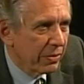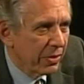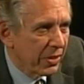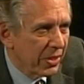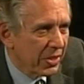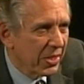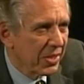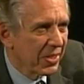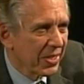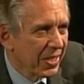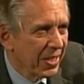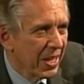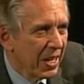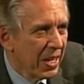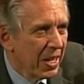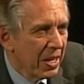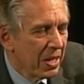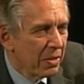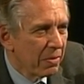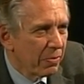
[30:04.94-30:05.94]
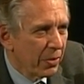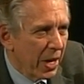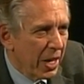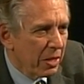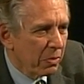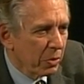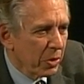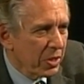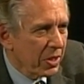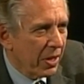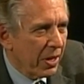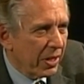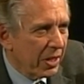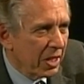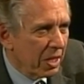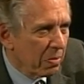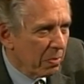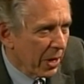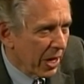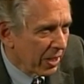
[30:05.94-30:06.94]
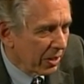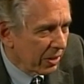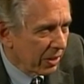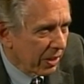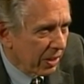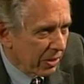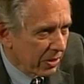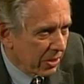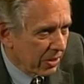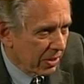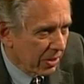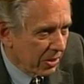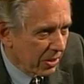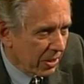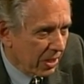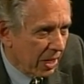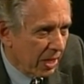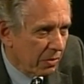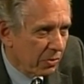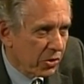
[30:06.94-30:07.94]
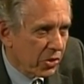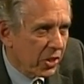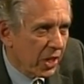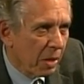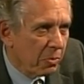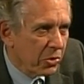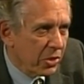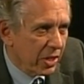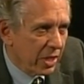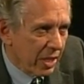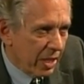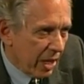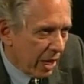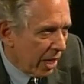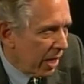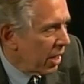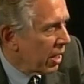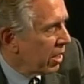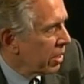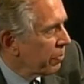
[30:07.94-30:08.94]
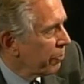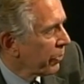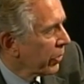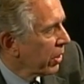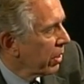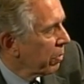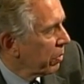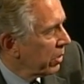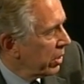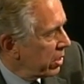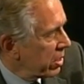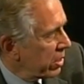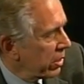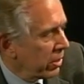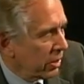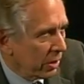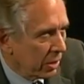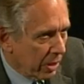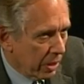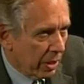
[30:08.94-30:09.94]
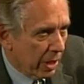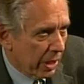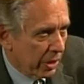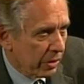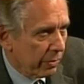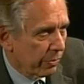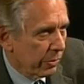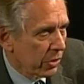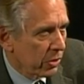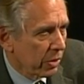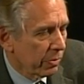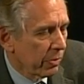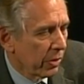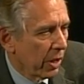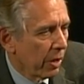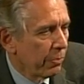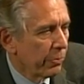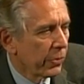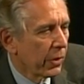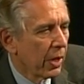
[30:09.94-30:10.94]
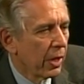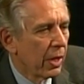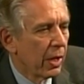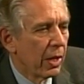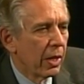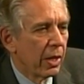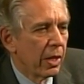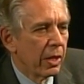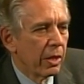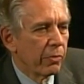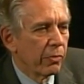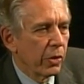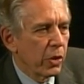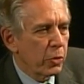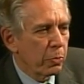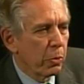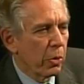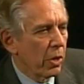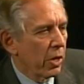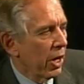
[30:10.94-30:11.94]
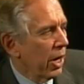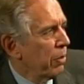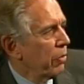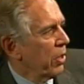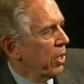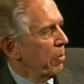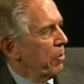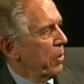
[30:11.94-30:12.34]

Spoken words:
This is fine. We're talking about this kind of subsidy aid. Well, let's look at cost, first of all. first point I want to